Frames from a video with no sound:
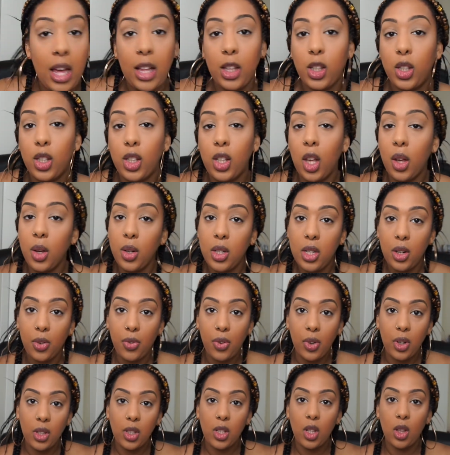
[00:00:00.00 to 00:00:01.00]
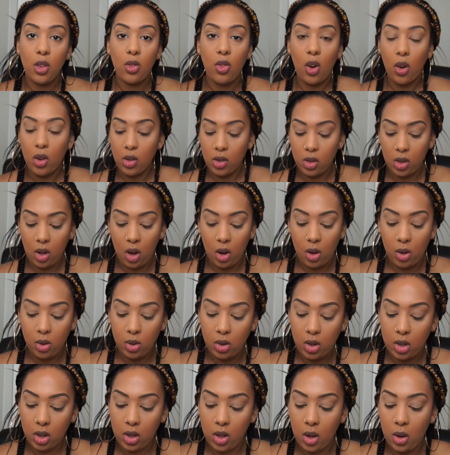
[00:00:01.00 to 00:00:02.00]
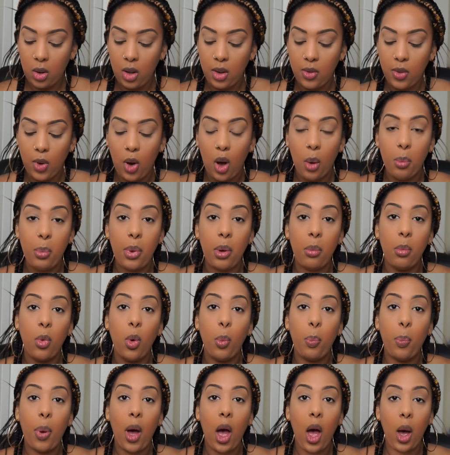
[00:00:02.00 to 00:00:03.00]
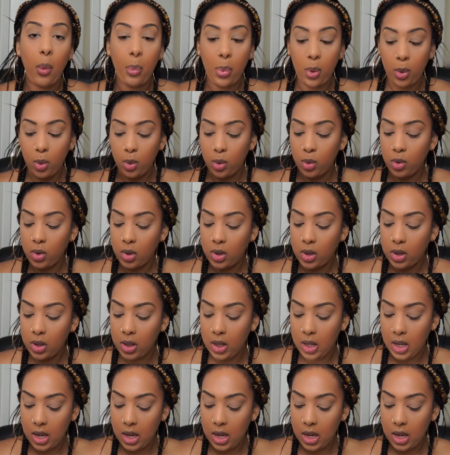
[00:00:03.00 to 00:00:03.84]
It's so different to the rose gold, so you've got a bit more purples